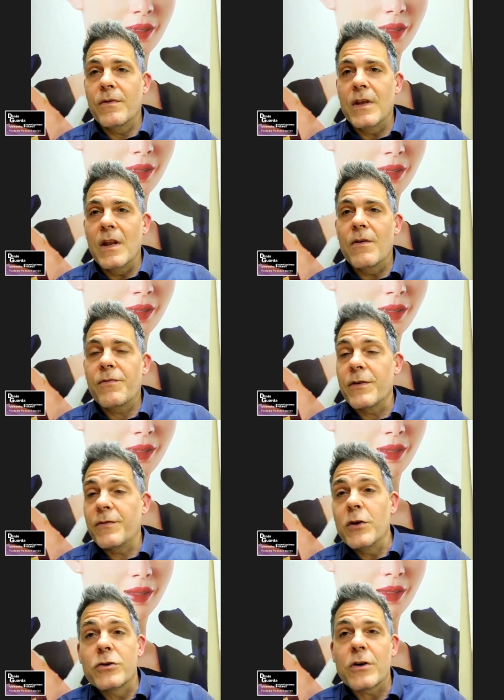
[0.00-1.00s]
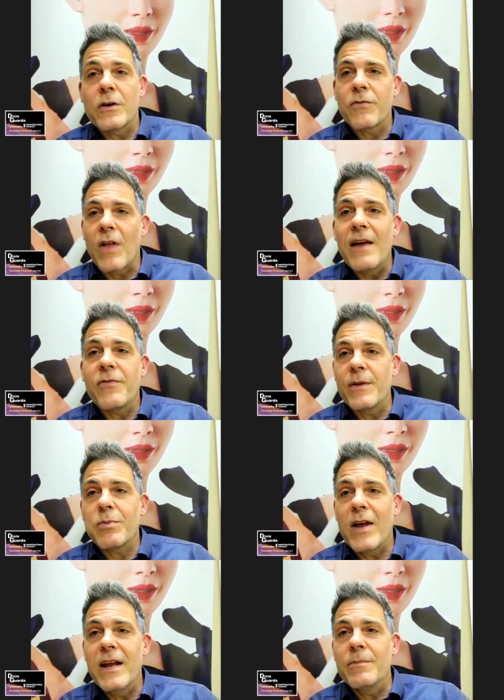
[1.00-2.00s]
you know, for the future of life on the
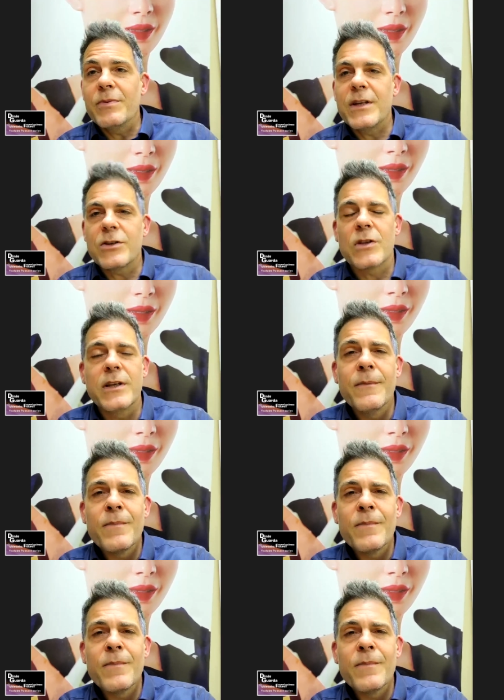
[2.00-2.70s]
planet potentially.